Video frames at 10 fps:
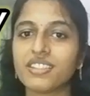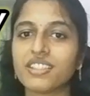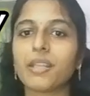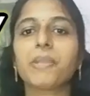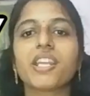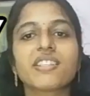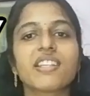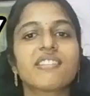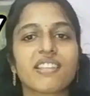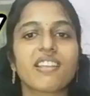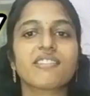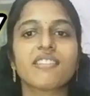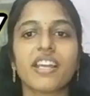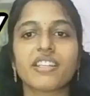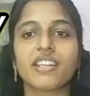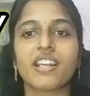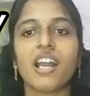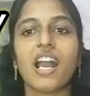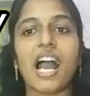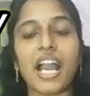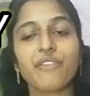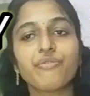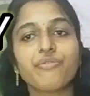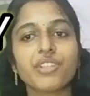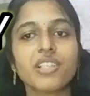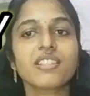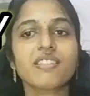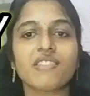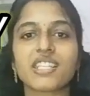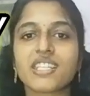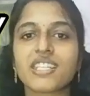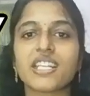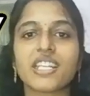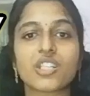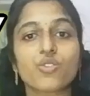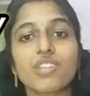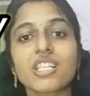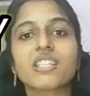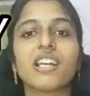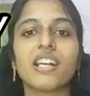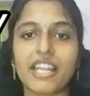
The patient says that, "I first visited a Swiss